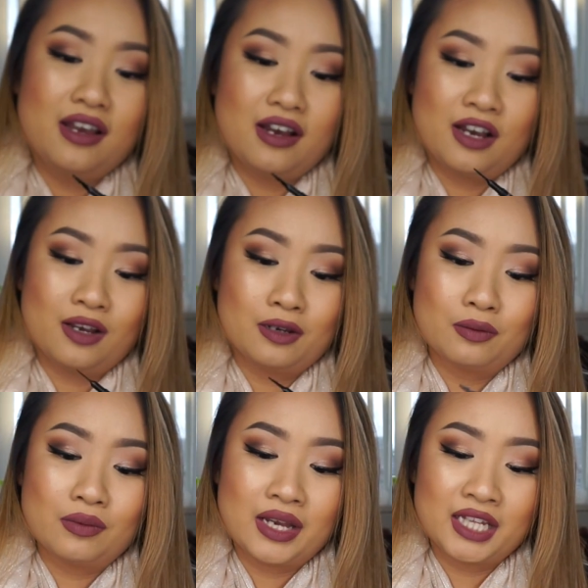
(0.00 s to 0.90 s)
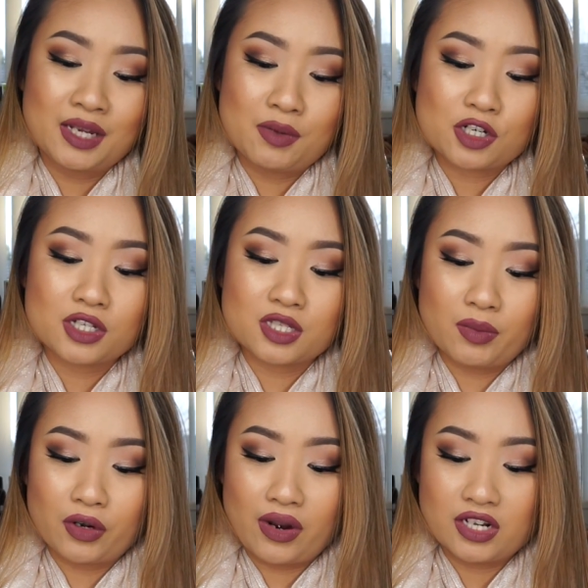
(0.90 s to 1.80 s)
I think I mentioned this in
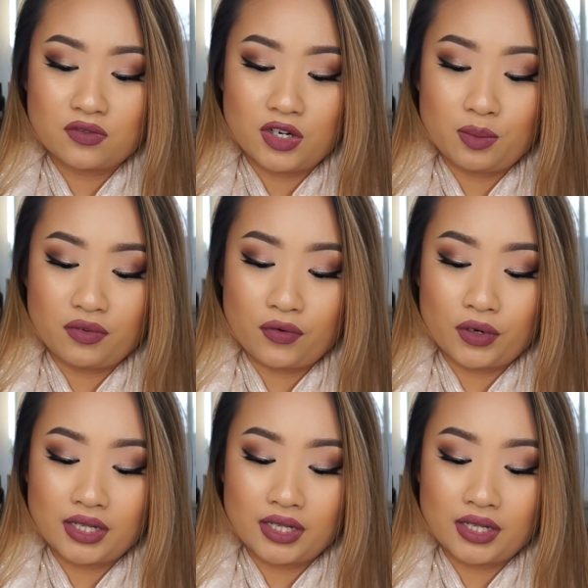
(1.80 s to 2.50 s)
my gratis video before,